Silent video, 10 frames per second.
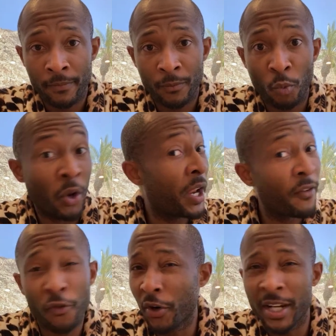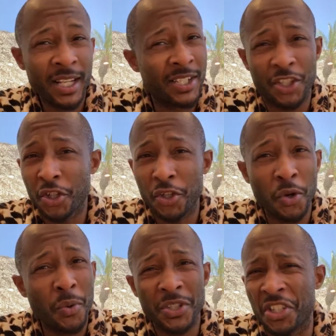Whatever it is that you're
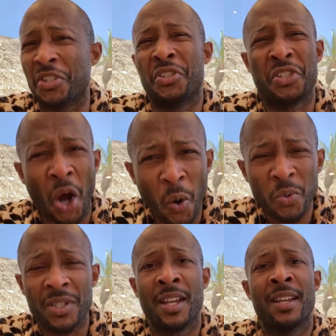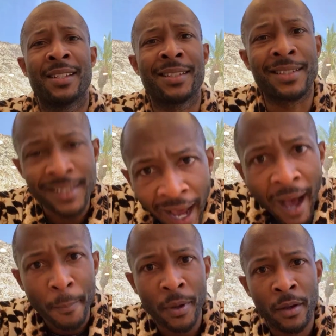doing, just don't
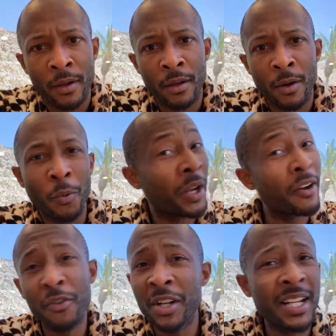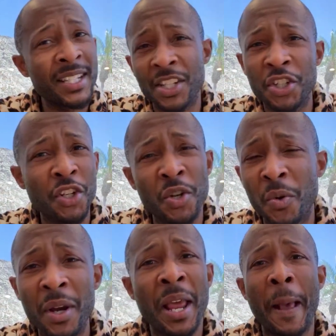stop. Whatever it is that you're
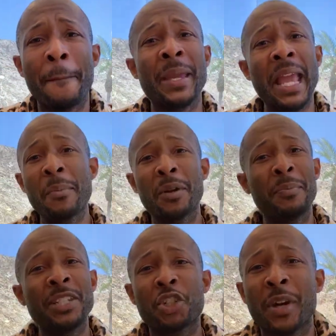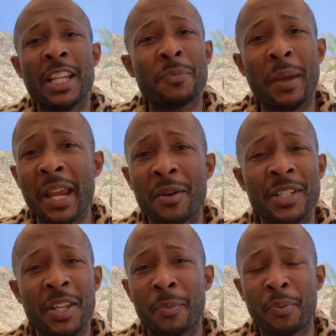doing, be able to be
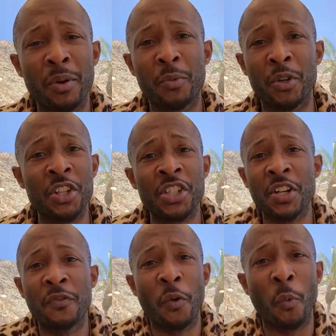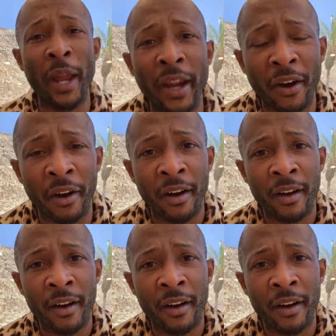transparent to the point where you're self-aware.